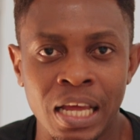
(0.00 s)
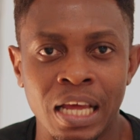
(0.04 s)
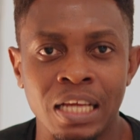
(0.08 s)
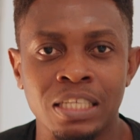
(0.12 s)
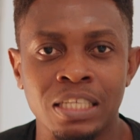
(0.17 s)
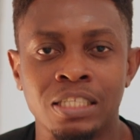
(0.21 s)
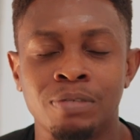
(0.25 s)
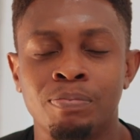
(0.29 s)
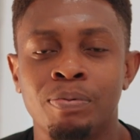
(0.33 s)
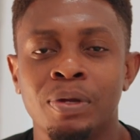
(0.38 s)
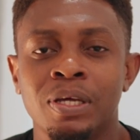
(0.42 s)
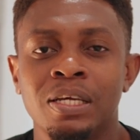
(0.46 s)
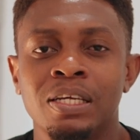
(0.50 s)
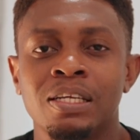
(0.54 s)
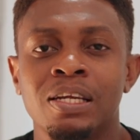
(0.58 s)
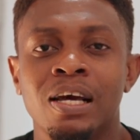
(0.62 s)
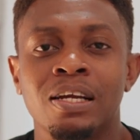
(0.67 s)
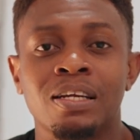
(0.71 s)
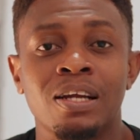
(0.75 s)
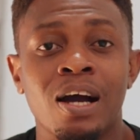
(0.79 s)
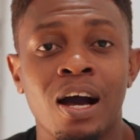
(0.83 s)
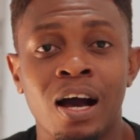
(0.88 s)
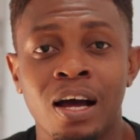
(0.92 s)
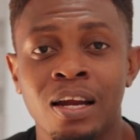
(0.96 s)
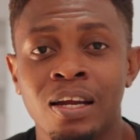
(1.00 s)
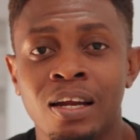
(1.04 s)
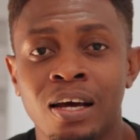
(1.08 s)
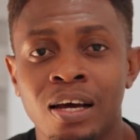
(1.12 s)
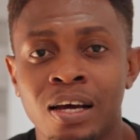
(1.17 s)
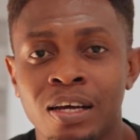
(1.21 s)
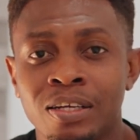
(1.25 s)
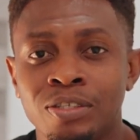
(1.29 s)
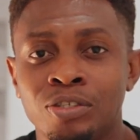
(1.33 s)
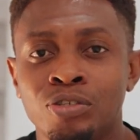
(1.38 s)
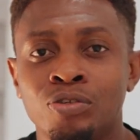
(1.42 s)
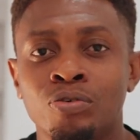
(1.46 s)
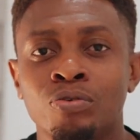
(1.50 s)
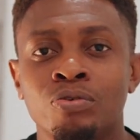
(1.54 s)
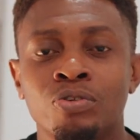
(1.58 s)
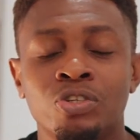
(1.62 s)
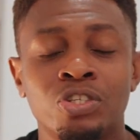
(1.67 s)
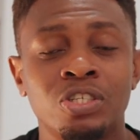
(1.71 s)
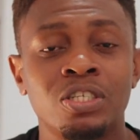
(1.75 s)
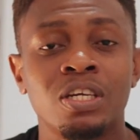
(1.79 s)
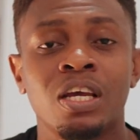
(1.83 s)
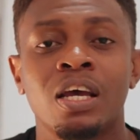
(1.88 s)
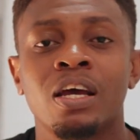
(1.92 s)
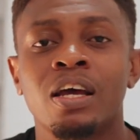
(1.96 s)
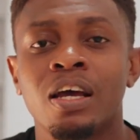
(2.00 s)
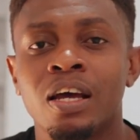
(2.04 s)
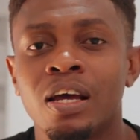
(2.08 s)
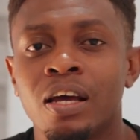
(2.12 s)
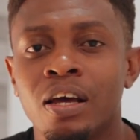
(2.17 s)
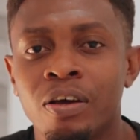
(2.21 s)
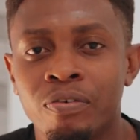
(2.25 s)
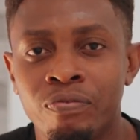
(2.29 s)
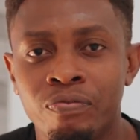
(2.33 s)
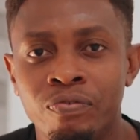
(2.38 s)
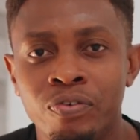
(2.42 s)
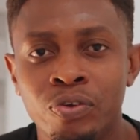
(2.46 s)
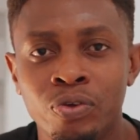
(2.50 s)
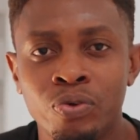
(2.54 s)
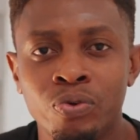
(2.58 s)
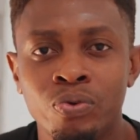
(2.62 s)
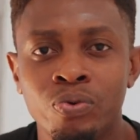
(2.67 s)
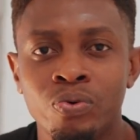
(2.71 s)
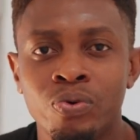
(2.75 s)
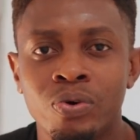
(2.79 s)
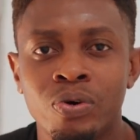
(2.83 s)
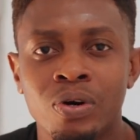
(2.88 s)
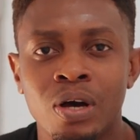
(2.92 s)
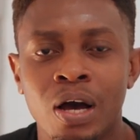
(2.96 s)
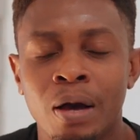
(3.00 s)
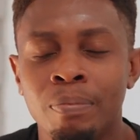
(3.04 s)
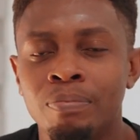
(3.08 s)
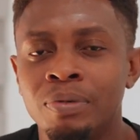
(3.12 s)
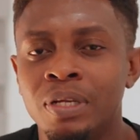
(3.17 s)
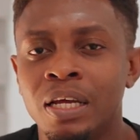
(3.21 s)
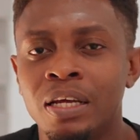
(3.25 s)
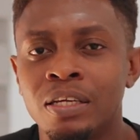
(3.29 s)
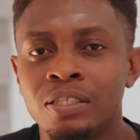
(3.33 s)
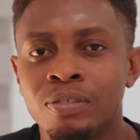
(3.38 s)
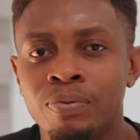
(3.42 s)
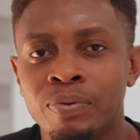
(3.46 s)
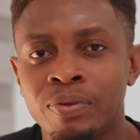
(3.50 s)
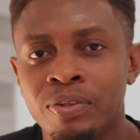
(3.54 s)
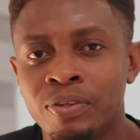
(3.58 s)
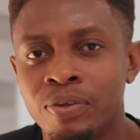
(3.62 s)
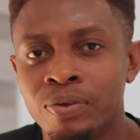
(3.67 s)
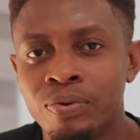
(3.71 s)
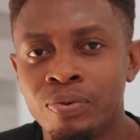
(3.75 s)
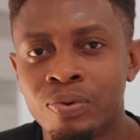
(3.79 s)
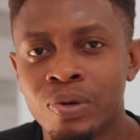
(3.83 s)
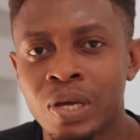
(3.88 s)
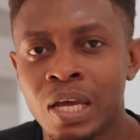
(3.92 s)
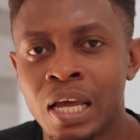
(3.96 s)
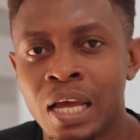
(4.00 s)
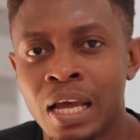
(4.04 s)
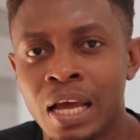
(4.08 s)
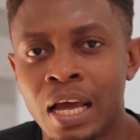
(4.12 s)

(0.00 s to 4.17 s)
It's been an honor to share a few updates with you,